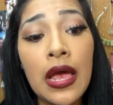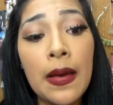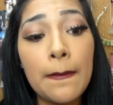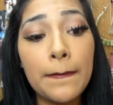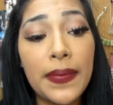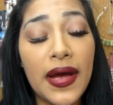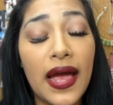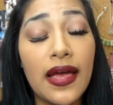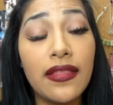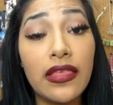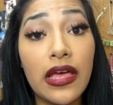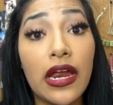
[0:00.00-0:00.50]

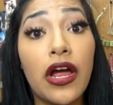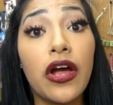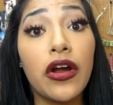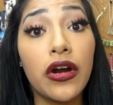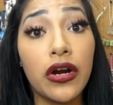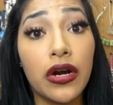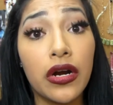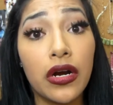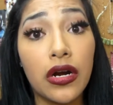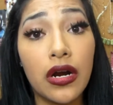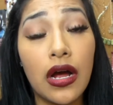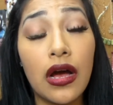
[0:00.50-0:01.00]
buy that
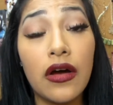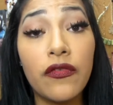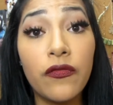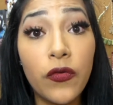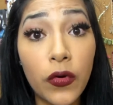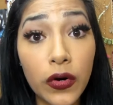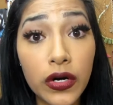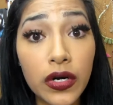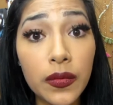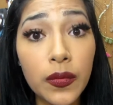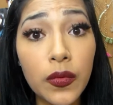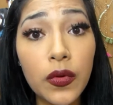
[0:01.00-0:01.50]
are
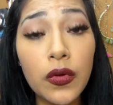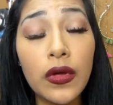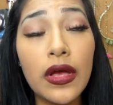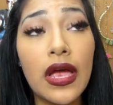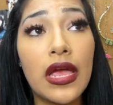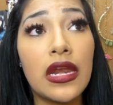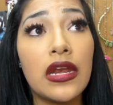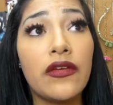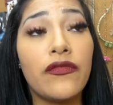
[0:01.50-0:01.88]
affordable, and